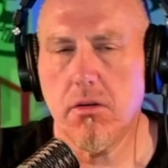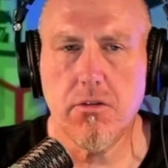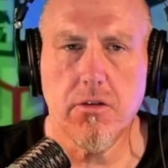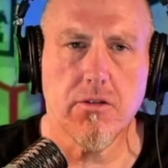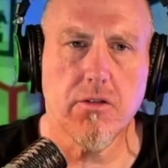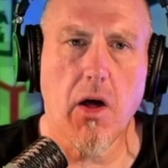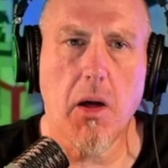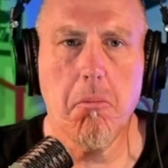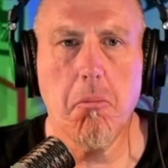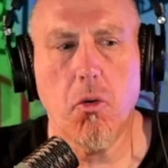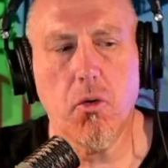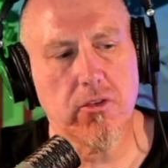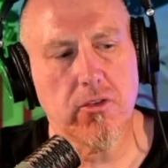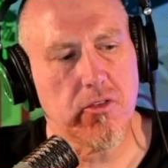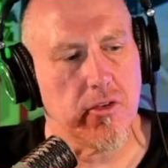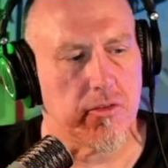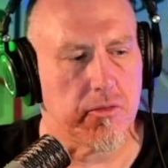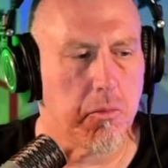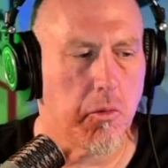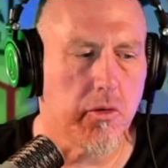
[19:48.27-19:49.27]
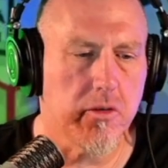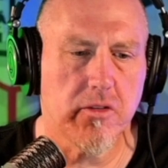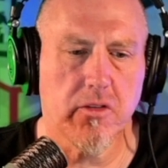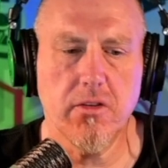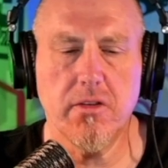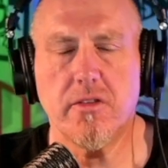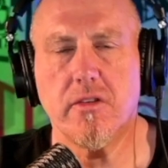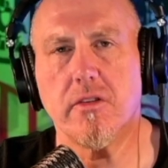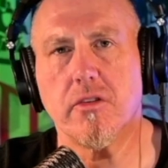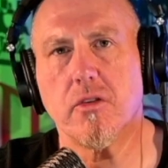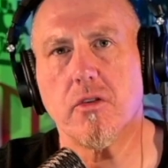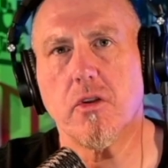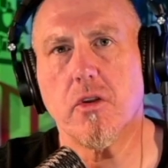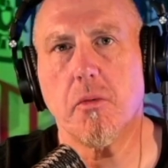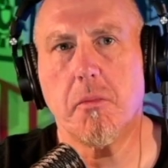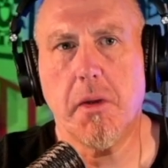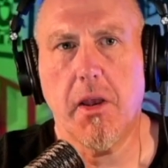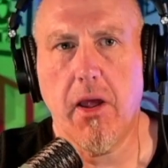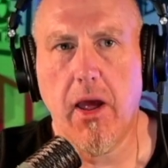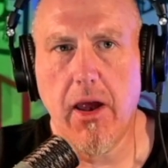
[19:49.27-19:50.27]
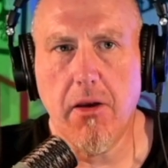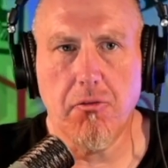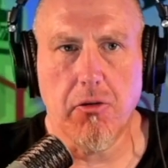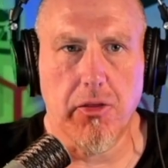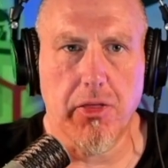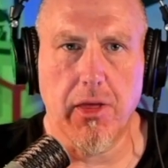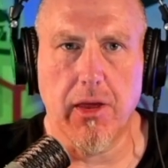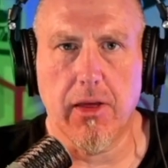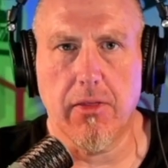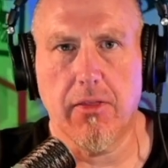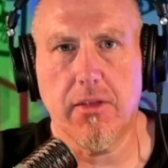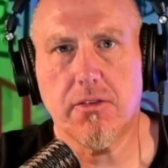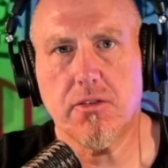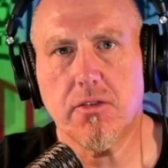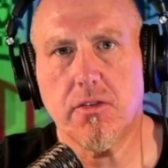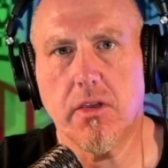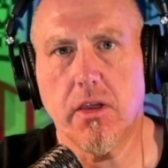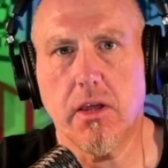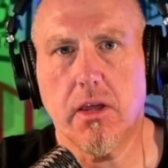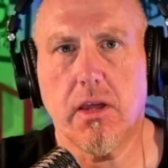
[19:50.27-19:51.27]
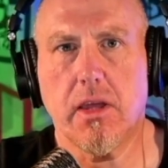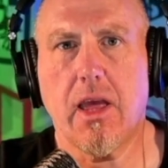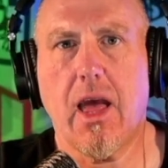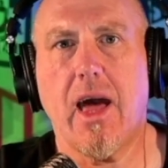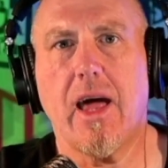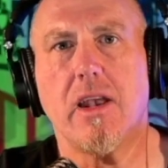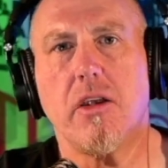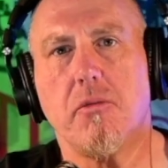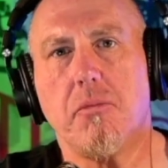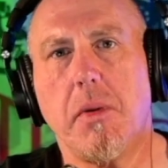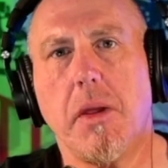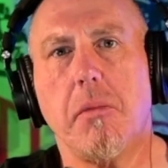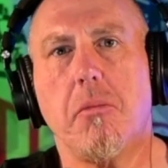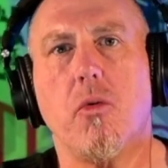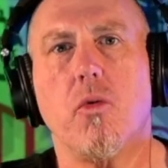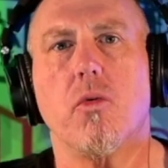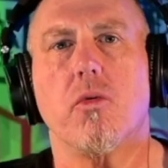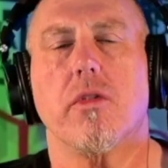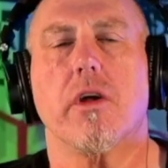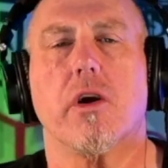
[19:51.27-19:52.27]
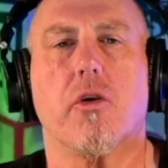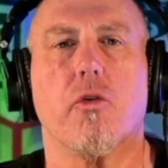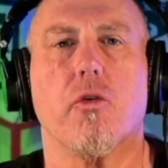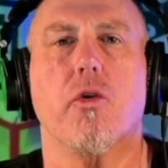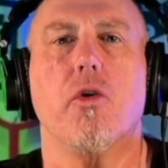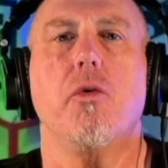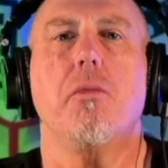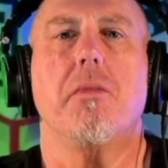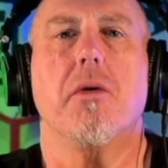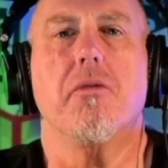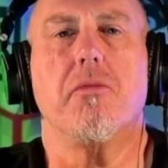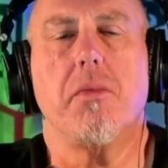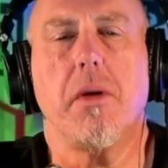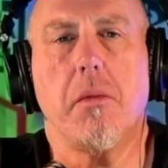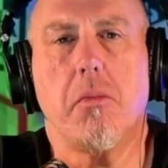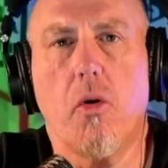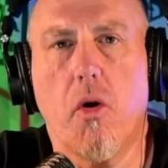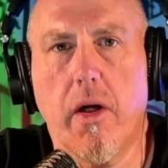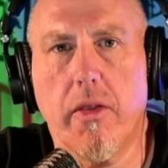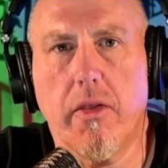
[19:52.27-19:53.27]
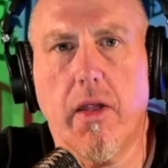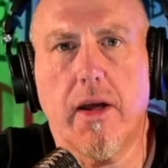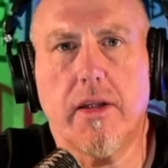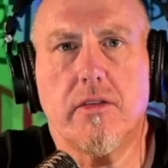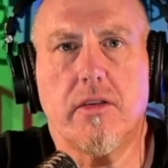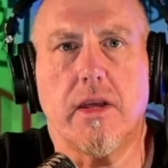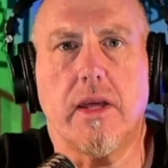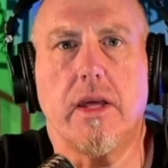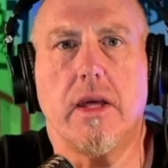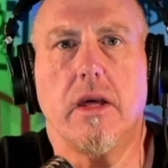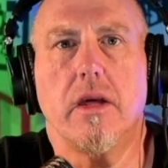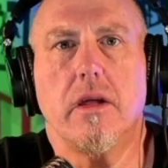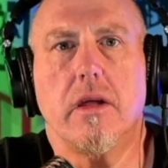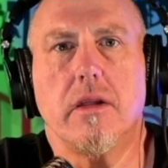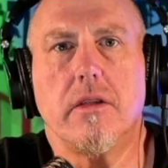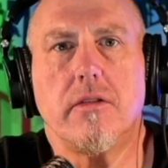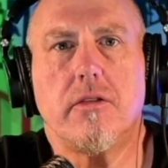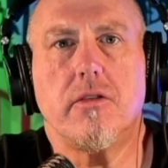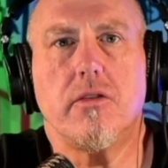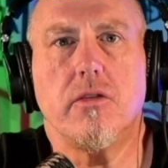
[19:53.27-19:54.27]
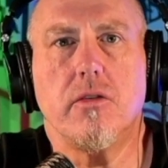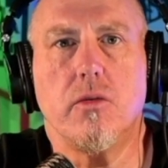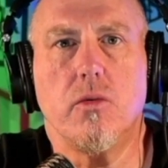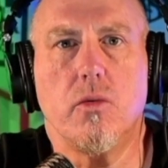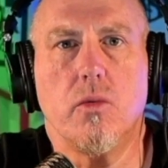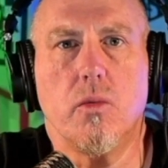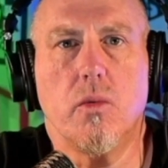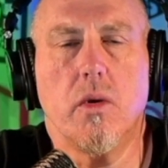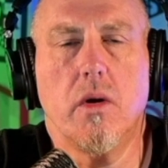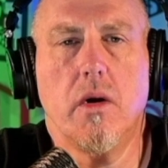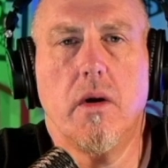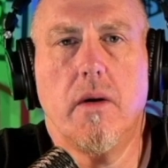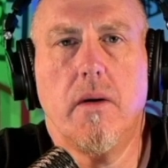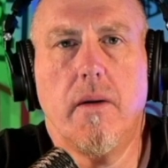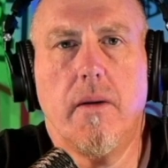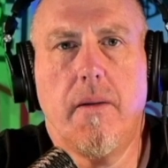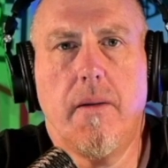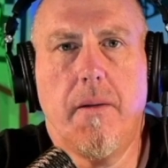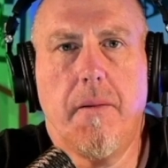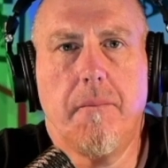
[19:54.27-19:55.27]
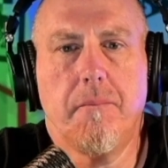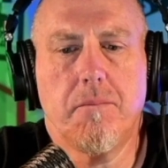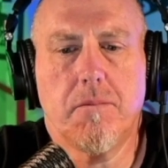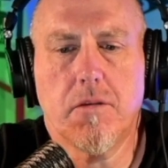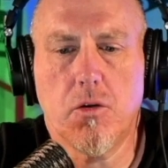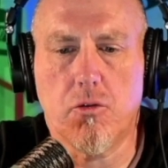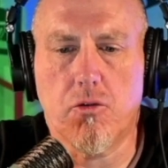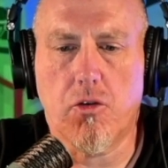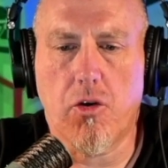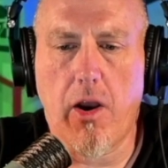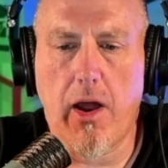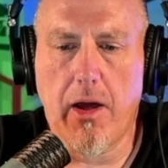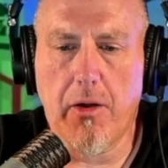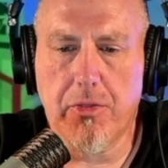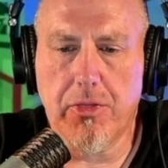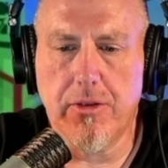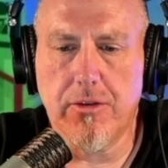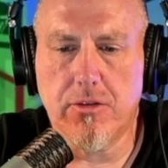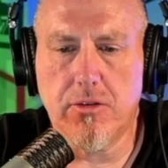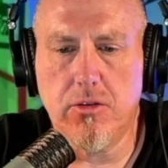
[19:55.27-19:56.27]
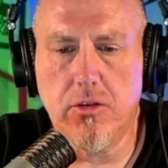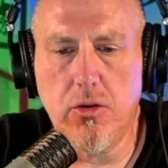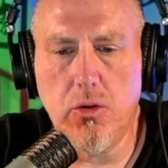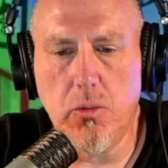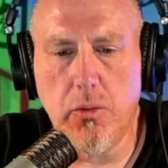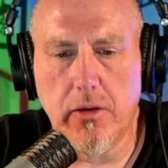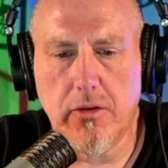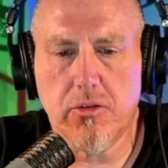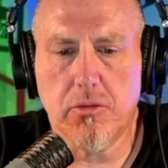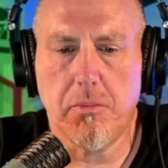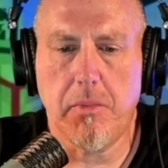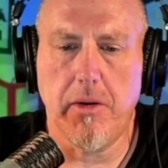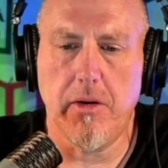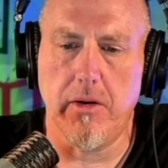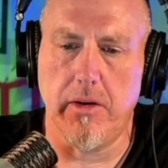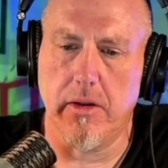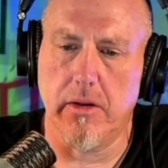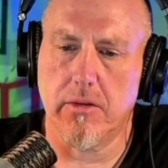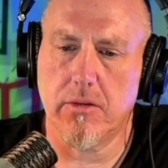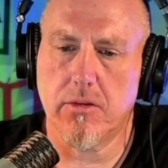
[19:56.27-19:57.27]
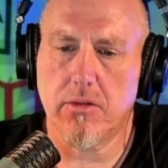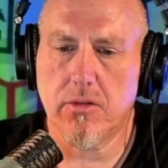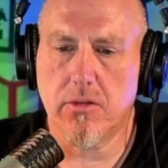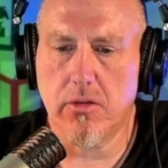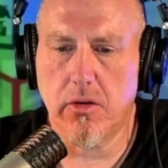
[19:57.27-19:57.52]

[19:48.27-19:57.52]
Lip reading: Just like Morton's List. Morton's List is a little bit of everything. That's the kind of people, the group of people I'd like to get to try out this new experience.